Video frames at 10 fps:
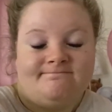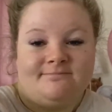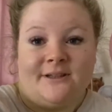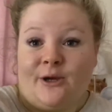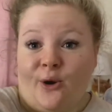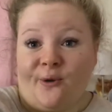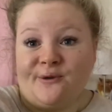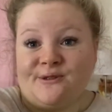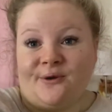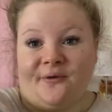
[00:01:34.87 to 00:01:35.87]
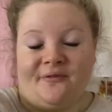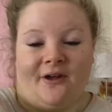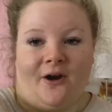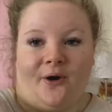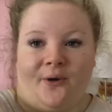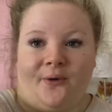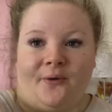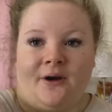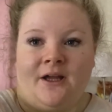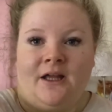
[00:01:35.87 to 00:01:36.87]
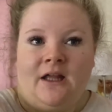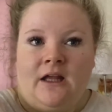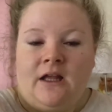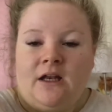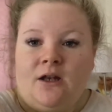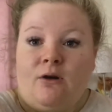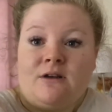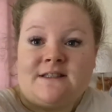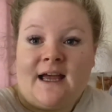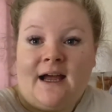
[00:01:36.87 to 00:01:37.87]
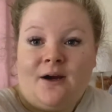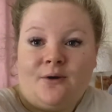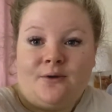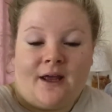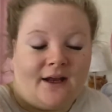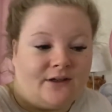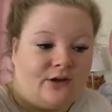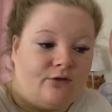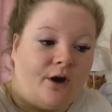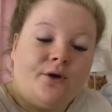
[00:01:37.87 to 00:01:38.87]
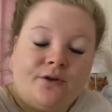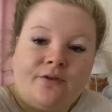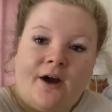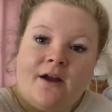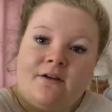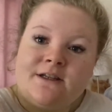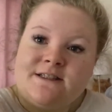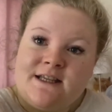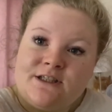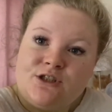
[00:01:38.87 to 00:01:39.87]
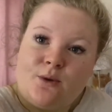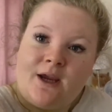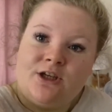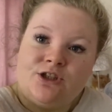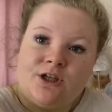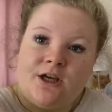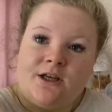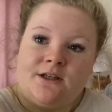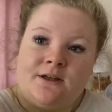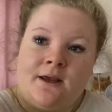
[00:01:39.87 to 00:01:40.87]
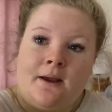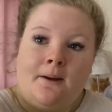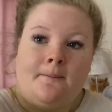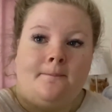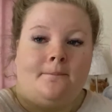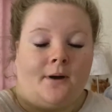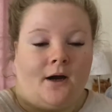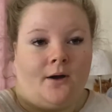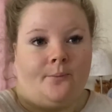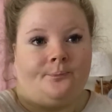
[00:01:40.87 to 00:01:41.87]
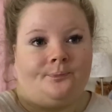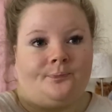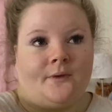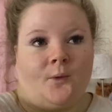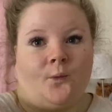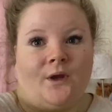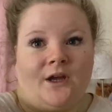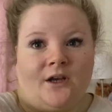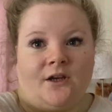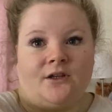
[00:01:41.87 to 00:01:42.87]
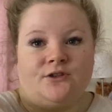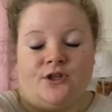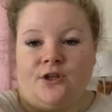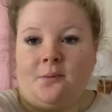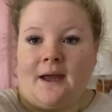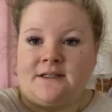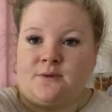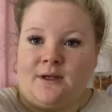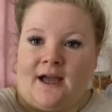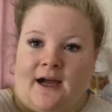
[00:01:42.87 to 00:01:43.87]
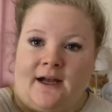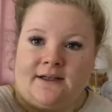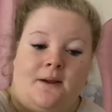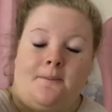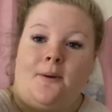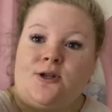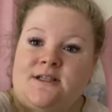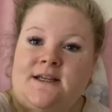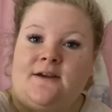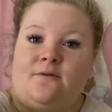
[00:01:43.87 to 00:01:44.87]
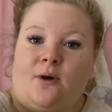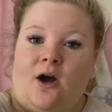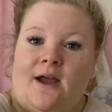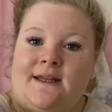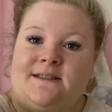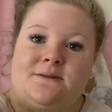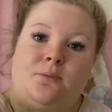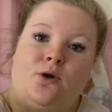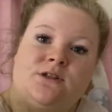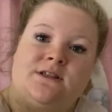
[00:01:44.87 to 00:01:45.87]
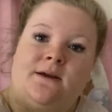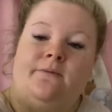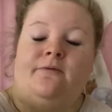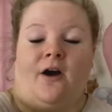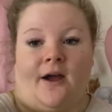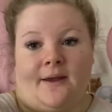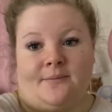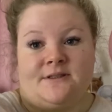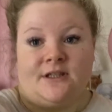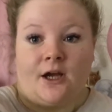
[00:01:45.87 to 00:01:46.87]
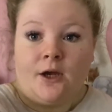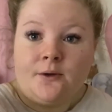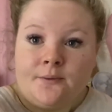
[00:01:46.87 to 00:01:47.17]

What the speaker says: because of the whole lockdown and coronavirus situation, but we're gonna do the best we can. Positive minds, positive vibes, you know?